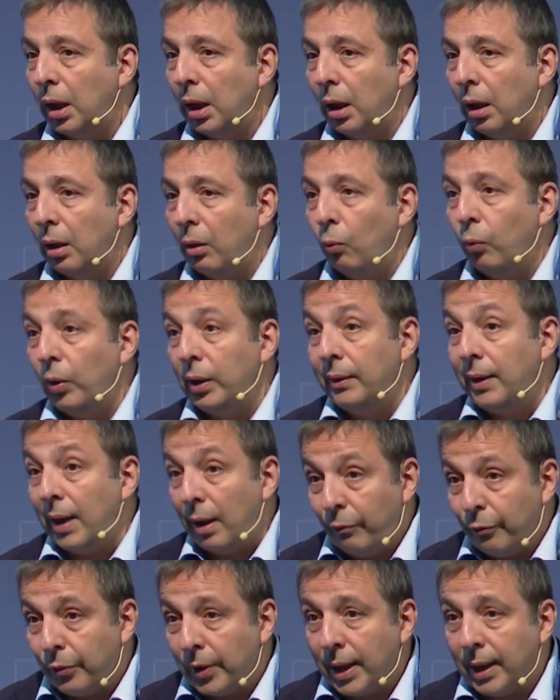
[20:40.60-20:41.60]
with
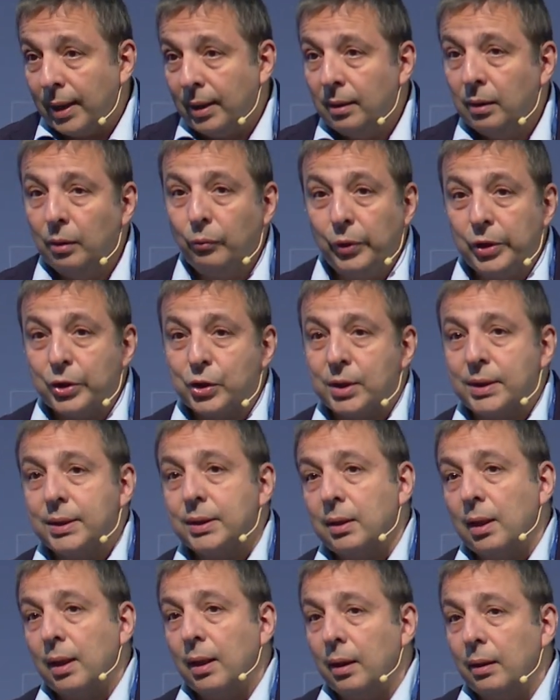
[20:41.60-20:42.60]
DEFRA, which is
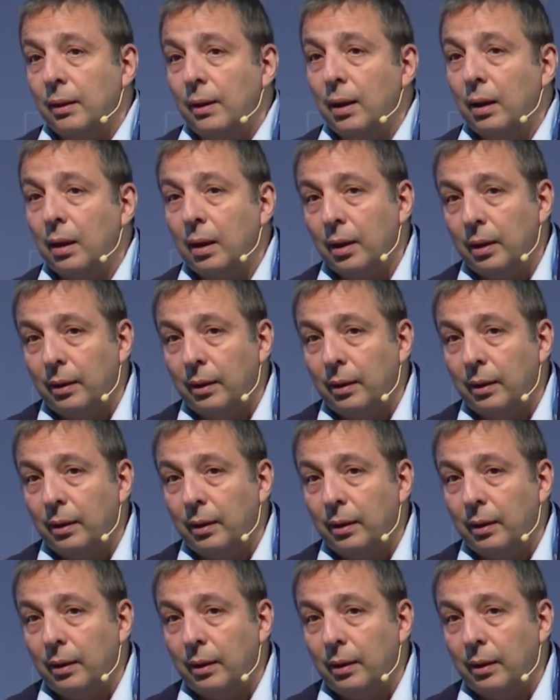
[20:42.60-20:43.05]
the